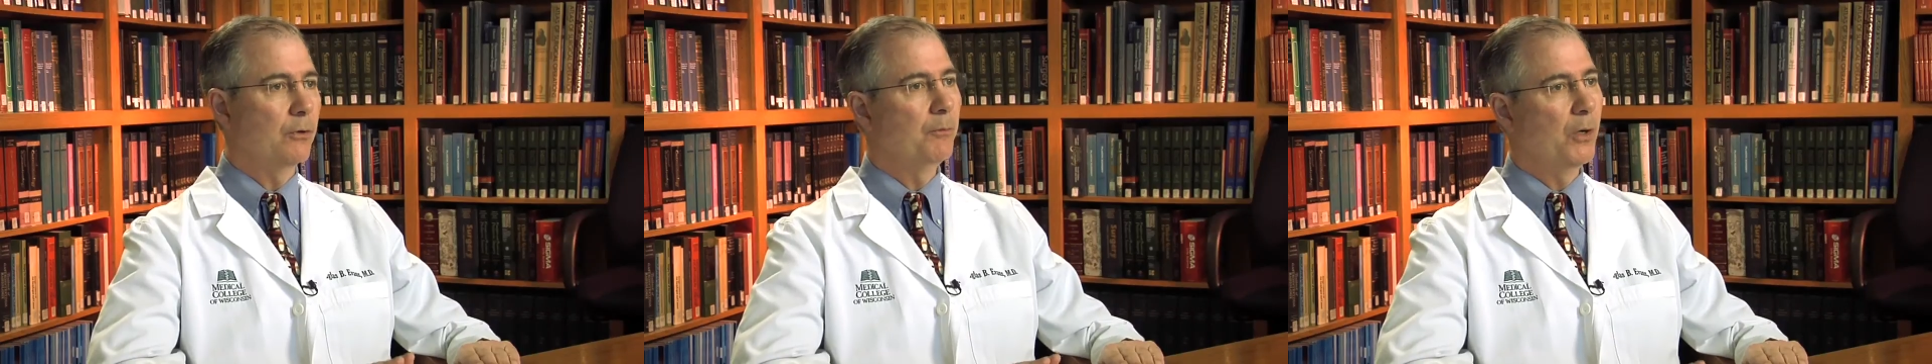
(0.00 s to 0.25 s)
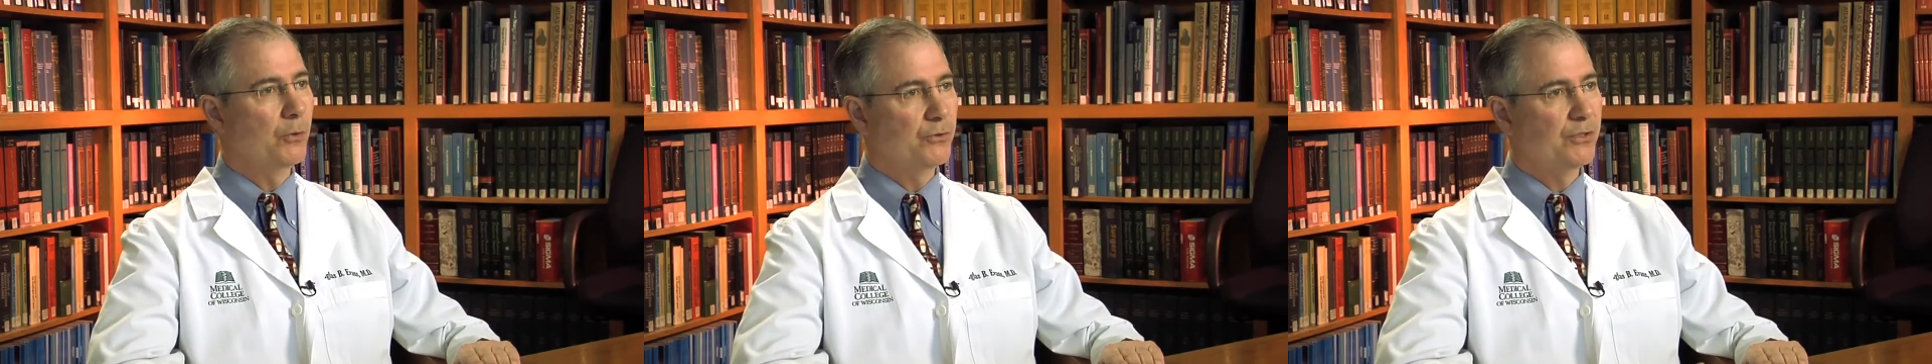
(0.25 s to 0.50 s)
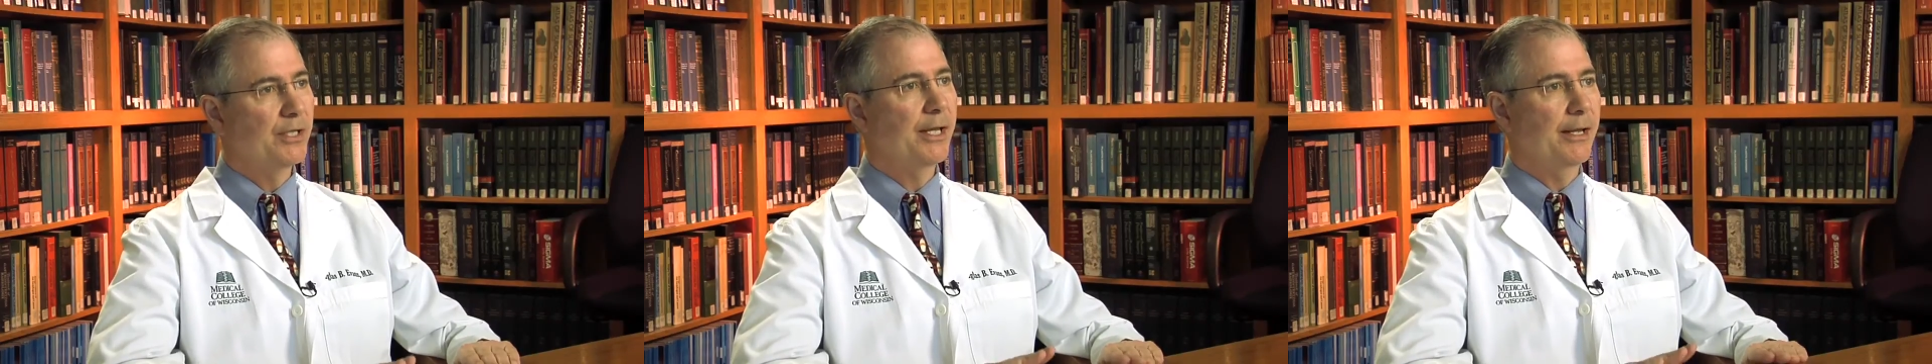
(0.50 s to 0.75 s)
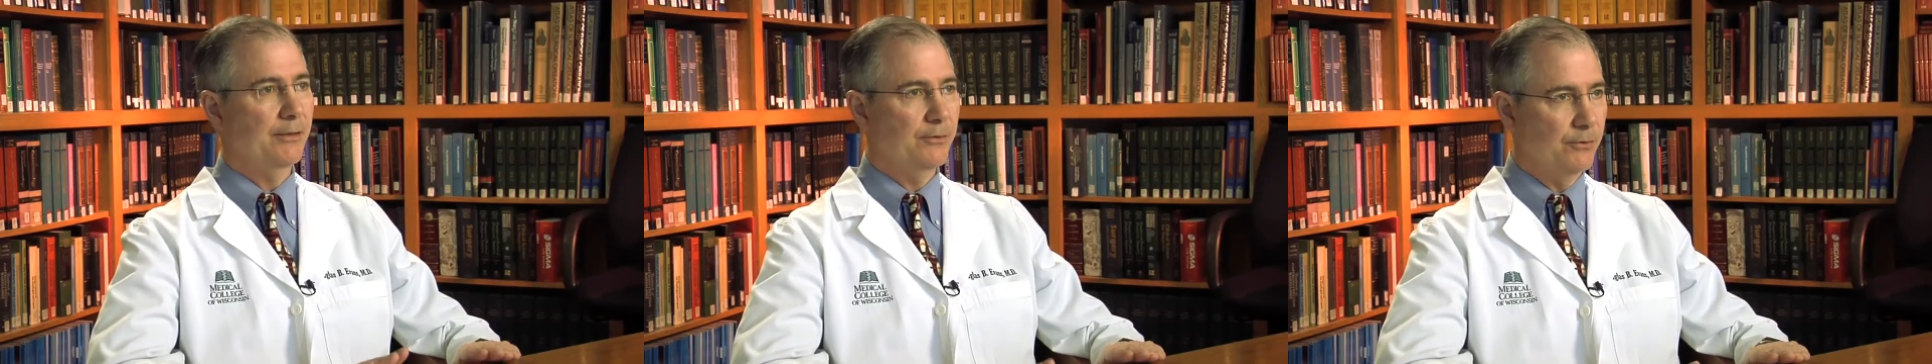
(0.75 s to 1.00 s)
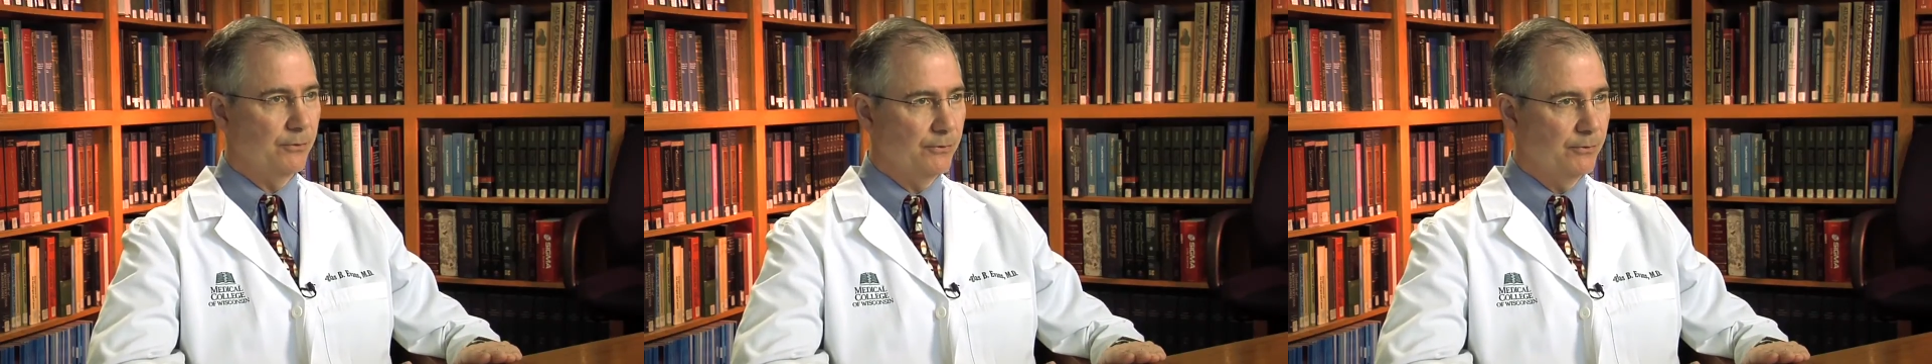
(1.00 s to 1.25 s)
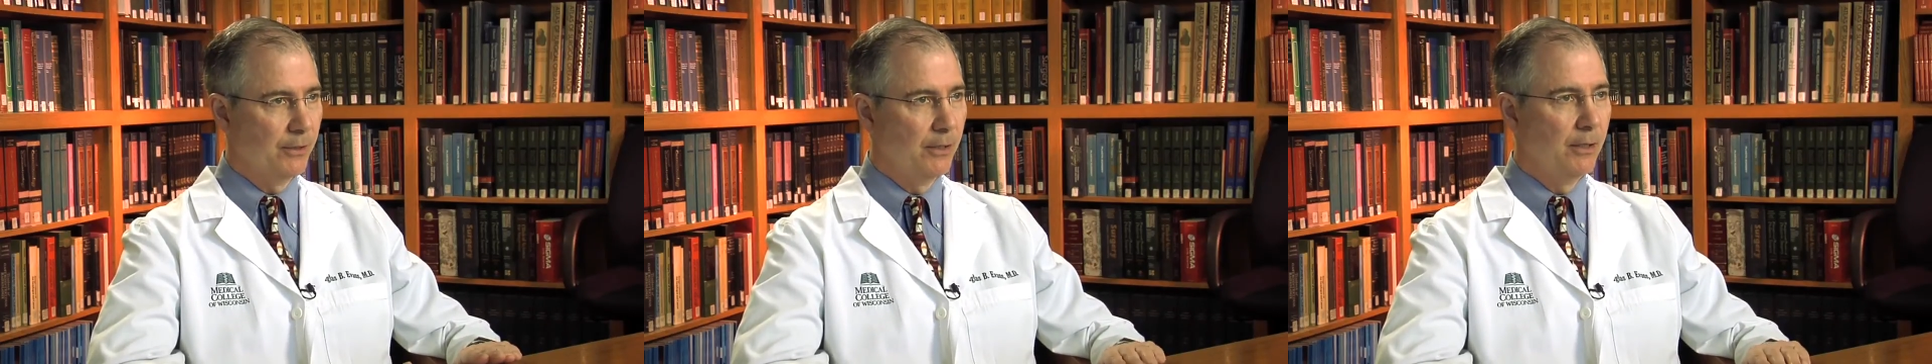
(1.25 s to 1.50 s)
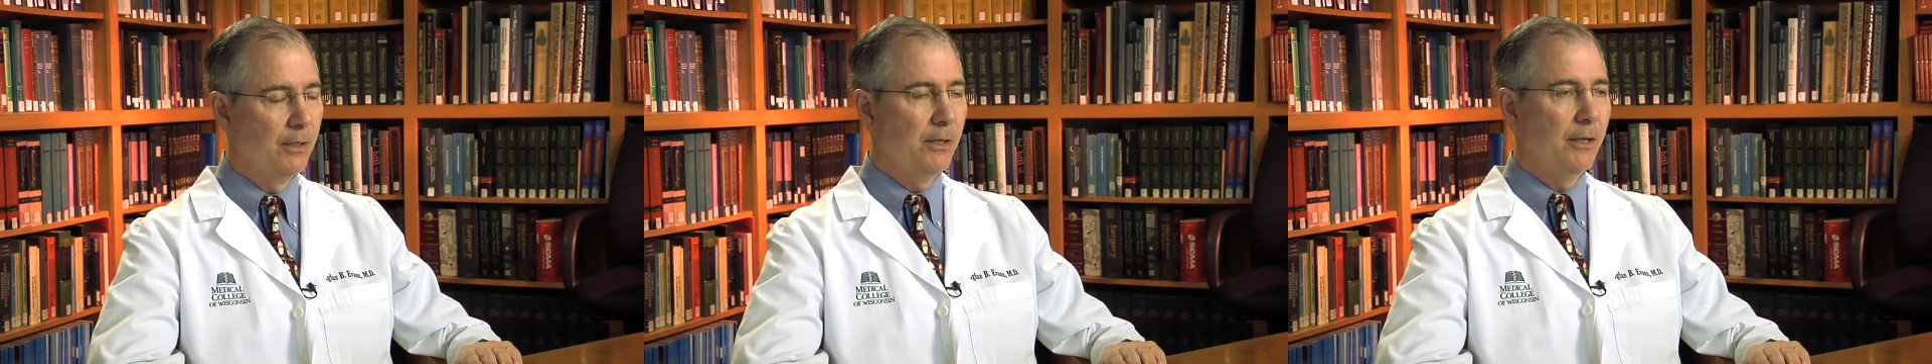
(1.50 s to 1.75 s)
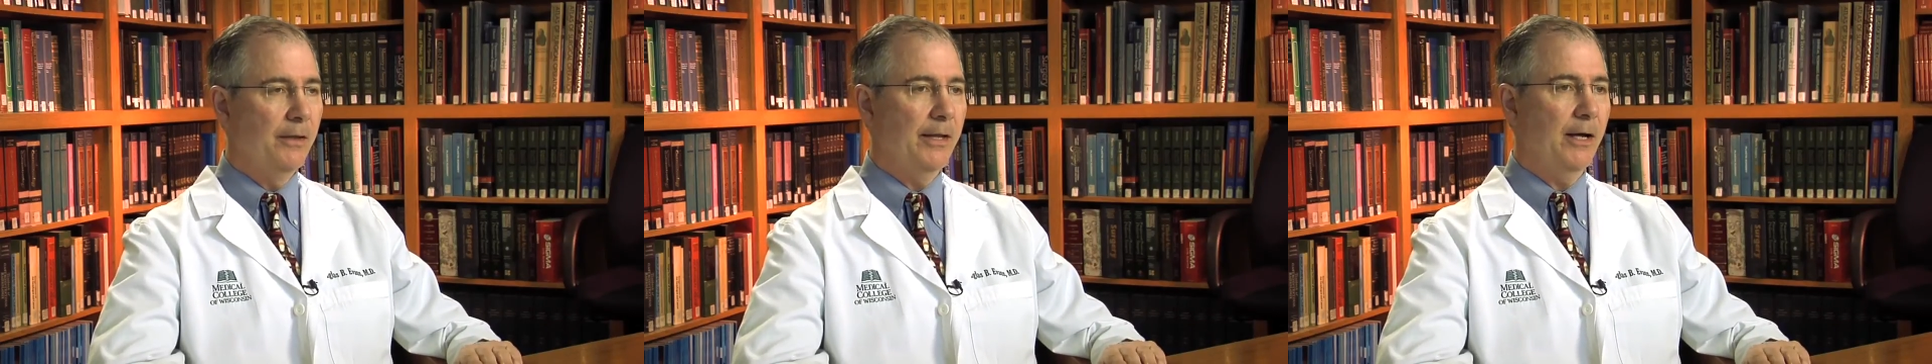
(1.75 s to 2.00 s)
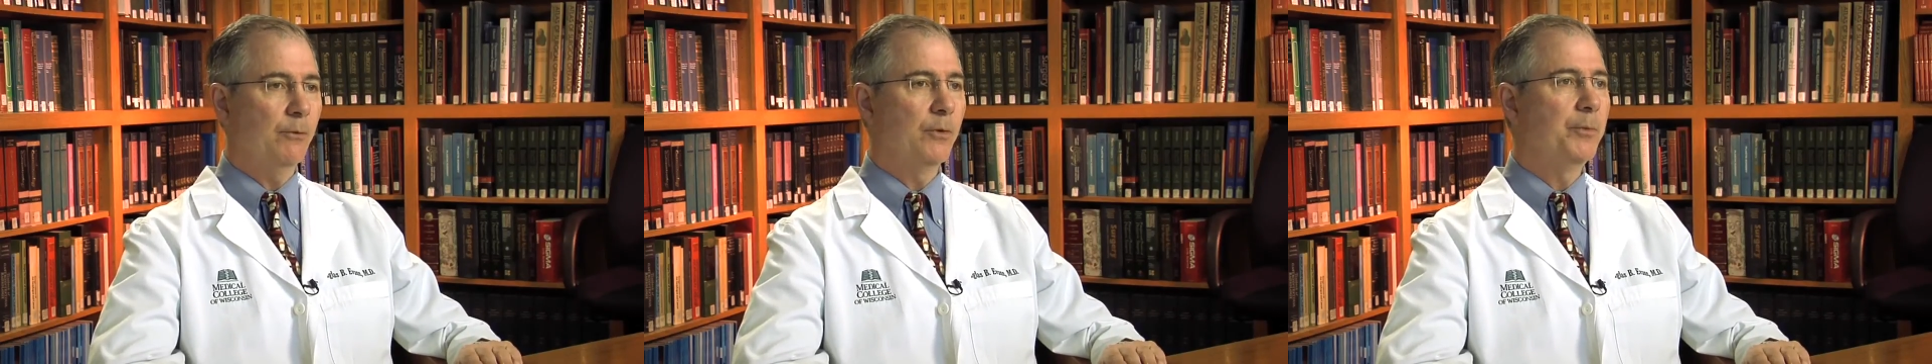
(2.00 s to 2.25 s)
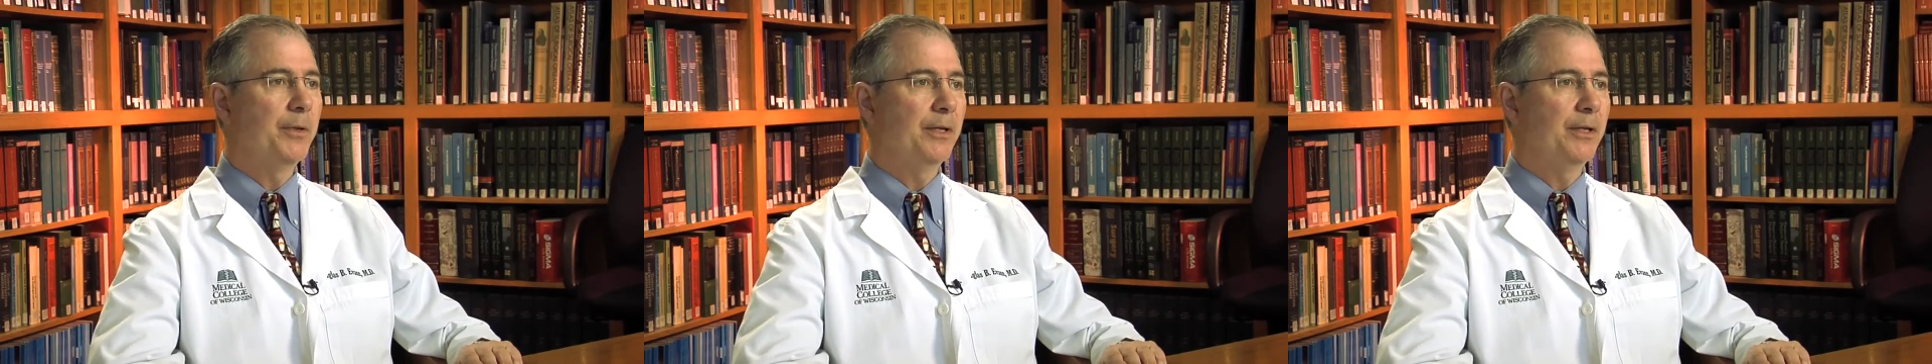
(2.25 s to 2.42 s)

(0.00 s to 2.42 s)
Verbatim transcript: or most cancers. That would